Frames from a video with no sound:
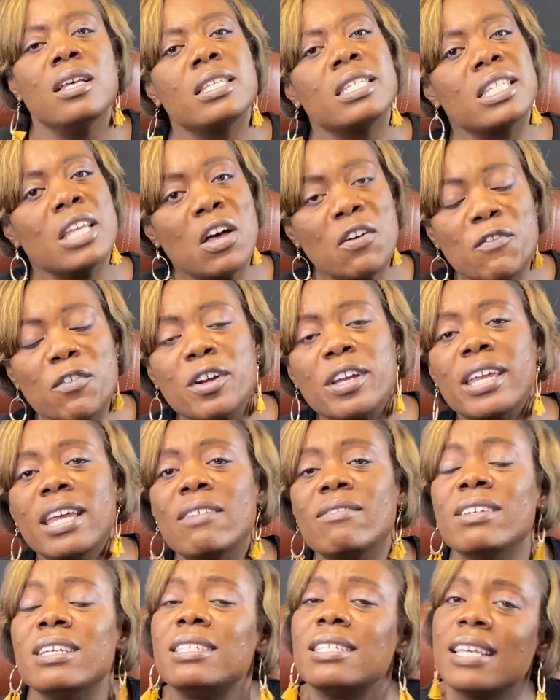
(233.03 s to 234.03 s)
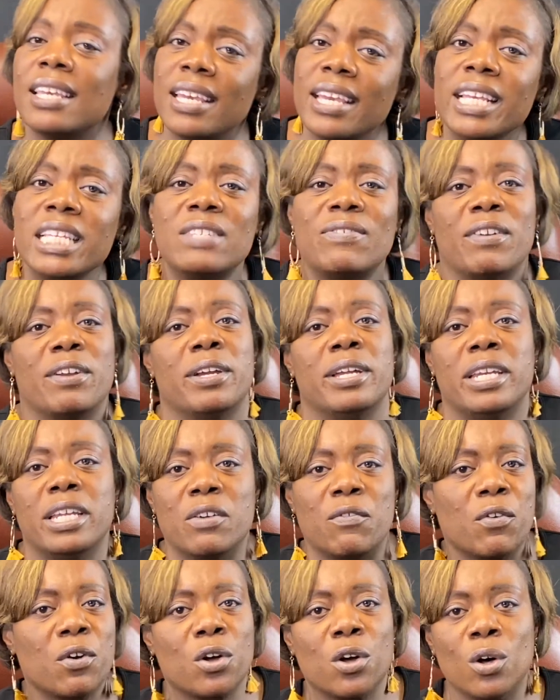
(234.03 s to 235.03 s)
Self-forgiveness is very
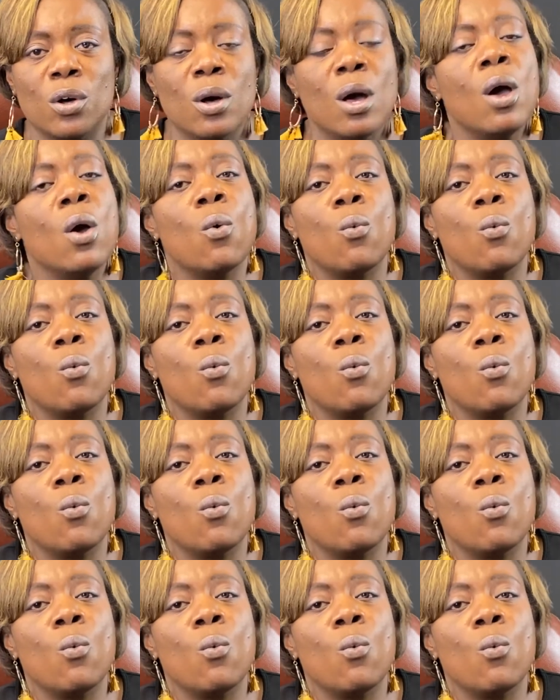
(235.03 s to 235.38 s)
difficult.